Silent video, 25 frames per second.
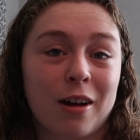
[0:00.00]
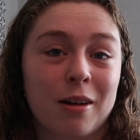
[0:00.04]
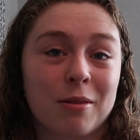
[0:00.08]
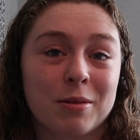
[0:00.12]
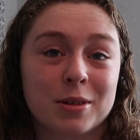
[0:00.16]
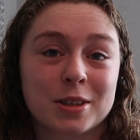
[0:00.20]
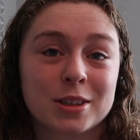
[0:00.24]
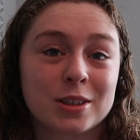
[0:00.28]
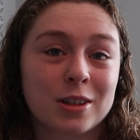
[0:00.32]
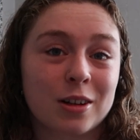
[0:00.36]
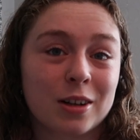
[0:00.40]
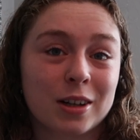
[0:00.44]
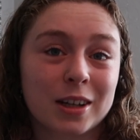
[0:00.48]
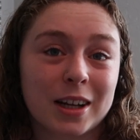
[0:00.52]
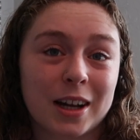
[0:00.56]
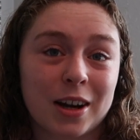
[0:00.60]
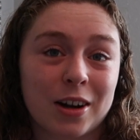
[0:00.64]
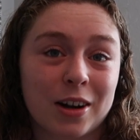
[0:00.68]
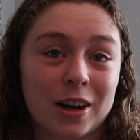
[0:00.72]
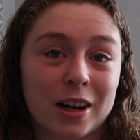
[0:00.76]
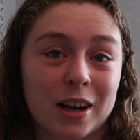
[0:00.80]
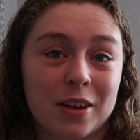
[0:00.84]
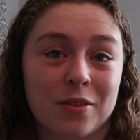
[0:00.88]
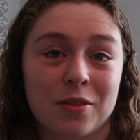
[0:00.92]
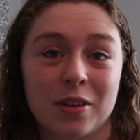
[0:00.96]
I was not
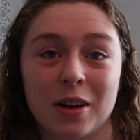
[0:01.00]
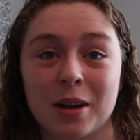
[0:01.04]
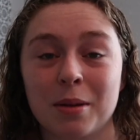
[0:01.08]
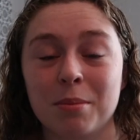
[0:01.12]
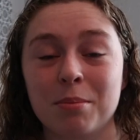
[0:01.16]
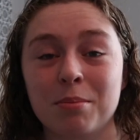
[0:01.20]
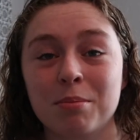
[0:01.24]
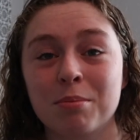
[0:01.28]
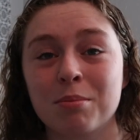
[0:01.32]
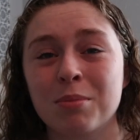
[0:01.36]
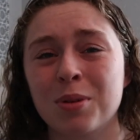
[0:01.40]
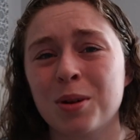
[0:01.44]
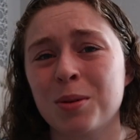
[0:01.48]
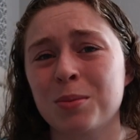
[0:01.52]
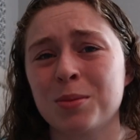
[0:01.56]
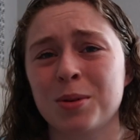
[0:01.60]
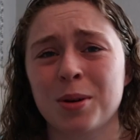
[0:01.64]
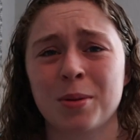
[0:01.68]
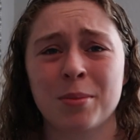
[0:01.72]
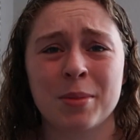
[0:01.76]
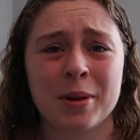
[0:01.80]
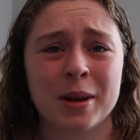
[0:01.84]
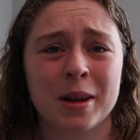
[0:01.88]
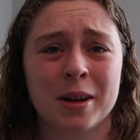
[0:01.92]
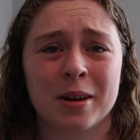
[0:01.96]
caring if I pooped or
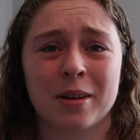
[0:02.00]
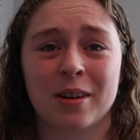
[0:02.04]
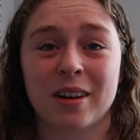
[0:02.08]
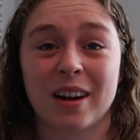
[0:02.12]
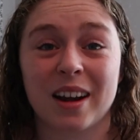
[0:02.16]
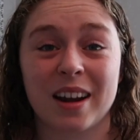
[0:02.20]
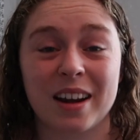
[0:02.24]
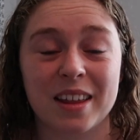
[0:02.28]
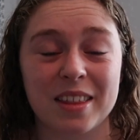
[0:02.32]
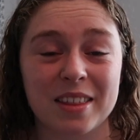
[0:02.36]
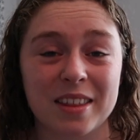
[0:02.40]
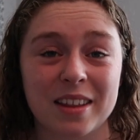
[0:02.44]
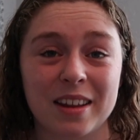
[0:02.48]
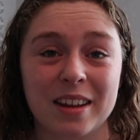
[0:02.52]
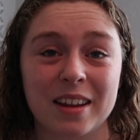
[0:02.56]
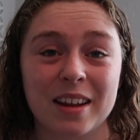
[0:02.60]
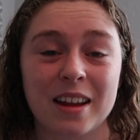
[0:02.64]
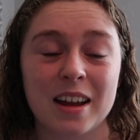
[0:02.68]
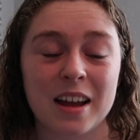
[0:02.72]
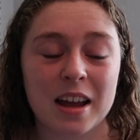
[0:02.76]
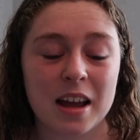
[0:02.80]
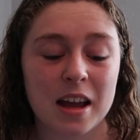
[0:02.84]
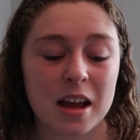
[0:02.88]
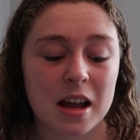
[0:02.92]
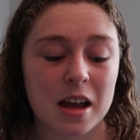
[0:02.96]
peed or anything.
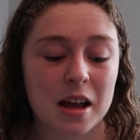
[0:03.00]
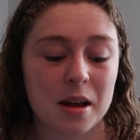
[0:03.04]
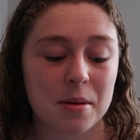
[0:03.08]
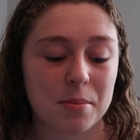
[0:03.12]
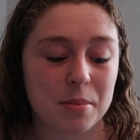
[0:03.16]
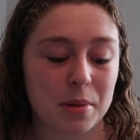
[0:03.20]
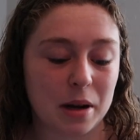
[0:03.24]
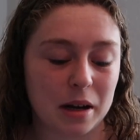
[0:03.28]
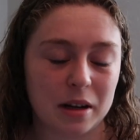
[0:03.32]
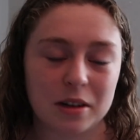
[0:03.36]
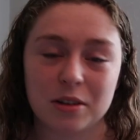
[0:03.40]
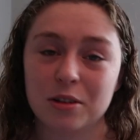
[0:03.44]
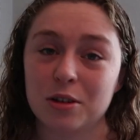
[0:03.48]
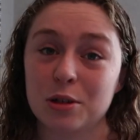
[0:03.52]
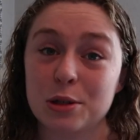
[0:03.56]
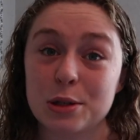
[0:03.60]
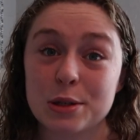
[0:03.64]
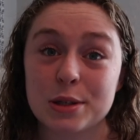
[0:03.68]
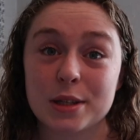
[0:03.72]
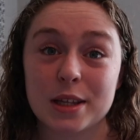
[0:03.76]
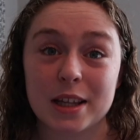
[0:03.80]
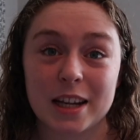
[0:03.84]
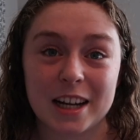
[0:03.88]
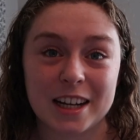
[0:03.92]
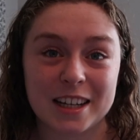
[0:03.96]
But Christian
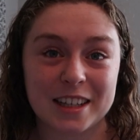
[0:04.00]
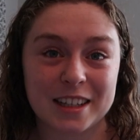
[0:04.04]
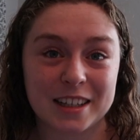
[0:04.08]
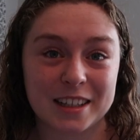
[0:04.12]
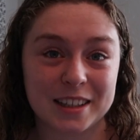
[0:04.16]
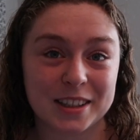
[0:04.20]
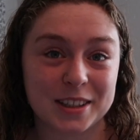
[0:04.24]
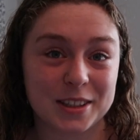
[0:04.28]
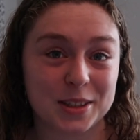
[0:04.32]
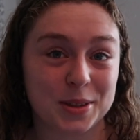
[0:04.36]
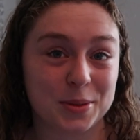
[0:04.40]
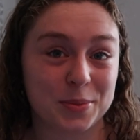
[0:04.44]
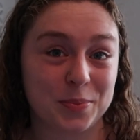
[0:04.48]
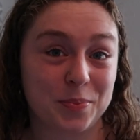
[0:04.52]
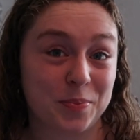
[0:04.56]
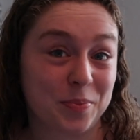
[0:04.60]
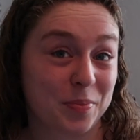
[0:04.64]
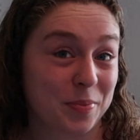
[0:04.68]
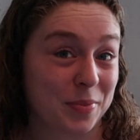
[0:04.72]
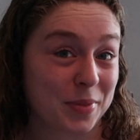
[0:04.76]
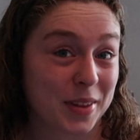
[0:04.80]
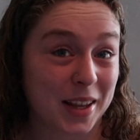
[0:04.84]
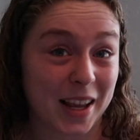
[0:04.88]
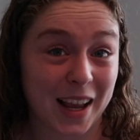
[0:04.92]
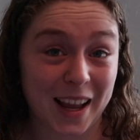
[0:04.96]
said I did, so
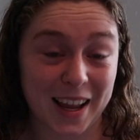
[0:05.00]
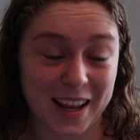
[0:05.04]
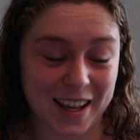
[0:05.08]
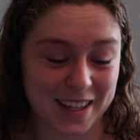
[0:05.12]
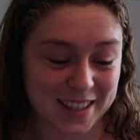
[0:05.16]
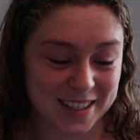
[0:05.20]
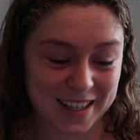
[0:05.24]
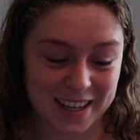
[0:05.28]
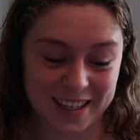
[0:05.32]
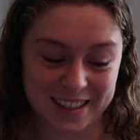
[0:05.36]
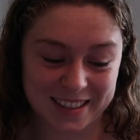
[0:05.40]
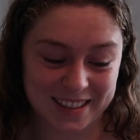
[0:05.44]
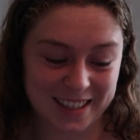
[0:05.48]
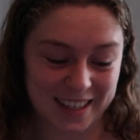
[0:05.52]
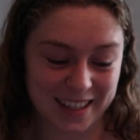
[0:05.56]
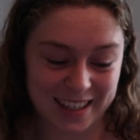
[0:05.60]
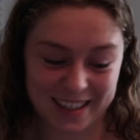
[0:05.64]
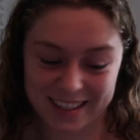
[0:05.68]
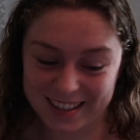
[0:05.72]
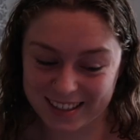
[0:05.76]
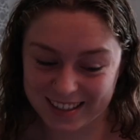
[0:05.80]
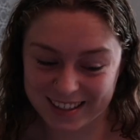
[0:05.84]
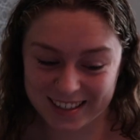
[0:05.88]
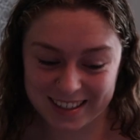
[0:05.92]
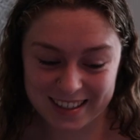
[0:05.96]
I guess I did.
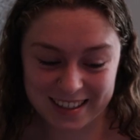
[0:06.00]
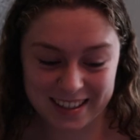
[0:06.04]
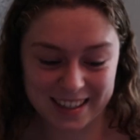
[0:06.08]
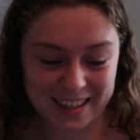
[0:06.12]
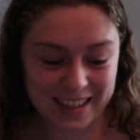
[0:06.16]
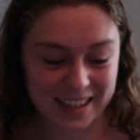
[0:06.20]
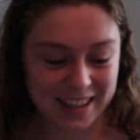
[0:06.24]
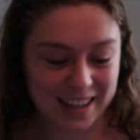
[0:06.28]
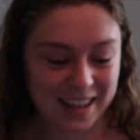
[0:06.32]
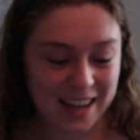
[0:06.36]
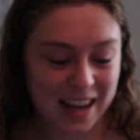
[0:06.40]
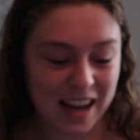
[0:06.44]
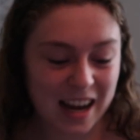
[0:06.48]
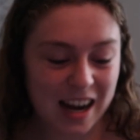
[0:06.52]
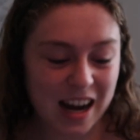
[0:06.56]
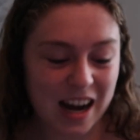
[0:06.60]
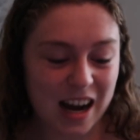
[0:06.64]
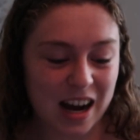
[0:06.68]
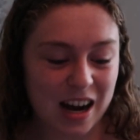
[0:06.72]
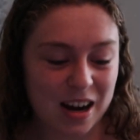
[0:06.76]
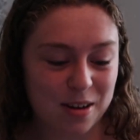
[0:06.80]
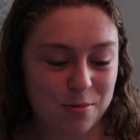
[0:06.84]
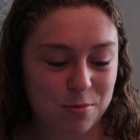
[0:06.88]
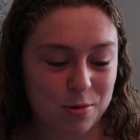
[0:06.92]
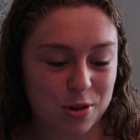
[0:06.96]

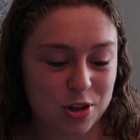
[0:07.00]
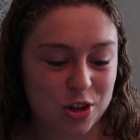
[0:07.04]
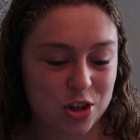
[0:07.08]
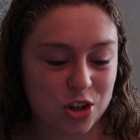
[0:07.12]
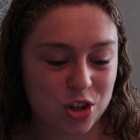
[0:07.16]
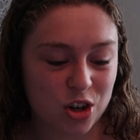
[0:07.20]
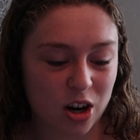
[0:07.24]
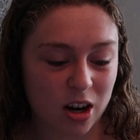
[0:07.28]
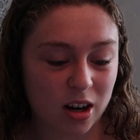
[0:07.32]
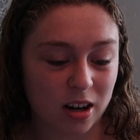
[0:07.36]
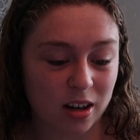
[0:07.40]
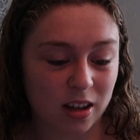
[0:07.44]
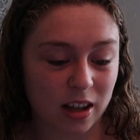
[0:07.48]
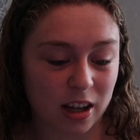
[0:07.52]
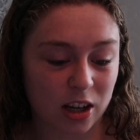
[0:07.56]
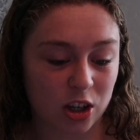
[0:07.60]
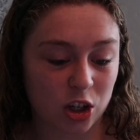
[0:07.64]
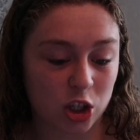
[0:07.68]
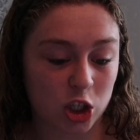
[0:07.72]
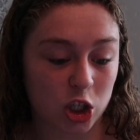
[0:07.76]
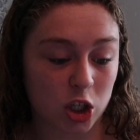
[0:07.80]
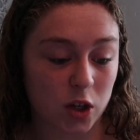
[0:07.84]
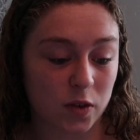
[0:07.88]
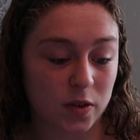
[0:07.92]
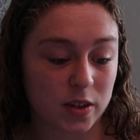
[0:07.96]
Were you shy or like
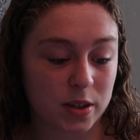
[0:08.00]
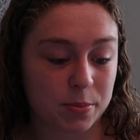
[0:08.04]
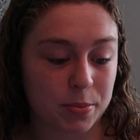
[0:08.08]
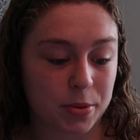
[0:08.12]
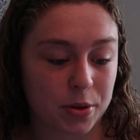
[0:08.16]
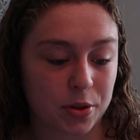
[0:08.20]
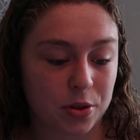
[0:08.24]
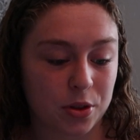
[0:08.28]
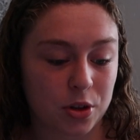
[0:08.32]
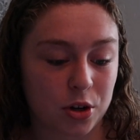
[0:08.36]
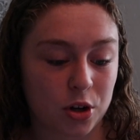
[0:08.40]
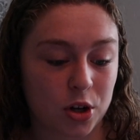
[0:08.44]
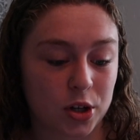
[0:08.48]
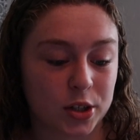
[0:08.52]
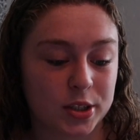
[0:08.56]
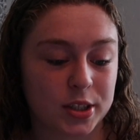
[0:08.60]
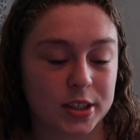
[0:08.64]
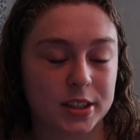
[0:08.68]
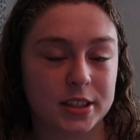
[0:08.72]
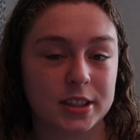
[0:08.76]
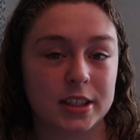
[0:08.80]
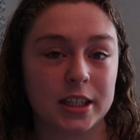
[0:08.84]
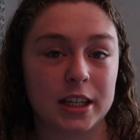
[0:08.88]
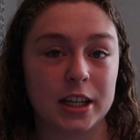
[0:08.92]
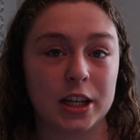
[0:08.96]
nervous about the
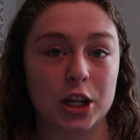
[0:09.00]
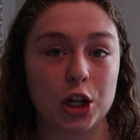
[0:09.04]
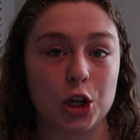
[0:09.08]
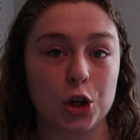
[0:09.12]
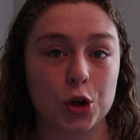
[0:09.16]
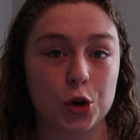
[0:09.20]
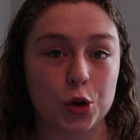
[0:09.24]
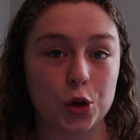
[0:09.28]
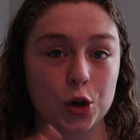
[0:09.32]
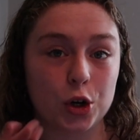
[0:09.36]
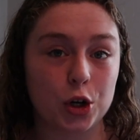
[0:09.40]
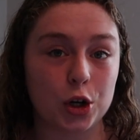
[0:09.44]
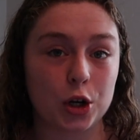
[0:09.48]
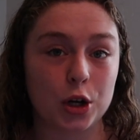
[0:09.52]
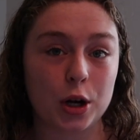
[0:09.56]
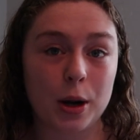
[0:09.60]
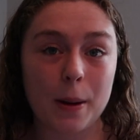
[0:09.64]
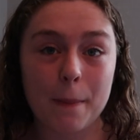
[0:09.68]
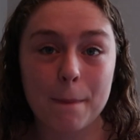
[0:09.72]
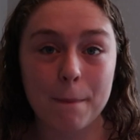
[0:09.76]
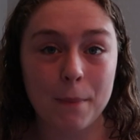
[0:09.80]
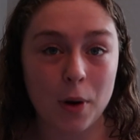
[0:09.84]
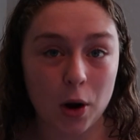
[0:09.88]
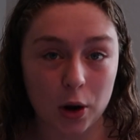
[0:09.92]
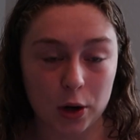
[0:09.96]
nurses seeing your
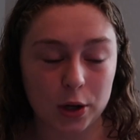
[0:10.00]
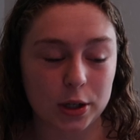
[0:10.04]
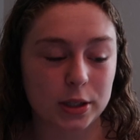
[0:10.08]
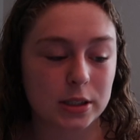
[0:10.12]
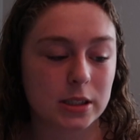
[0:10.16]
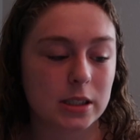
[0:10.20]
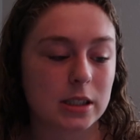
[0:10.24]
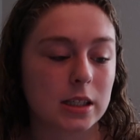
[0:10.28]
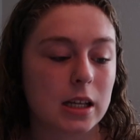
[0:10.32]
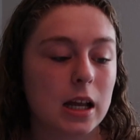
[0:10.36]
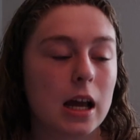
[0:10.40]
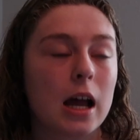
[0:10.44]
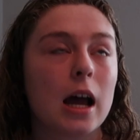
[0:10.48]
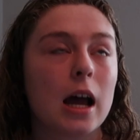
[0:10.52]
parts?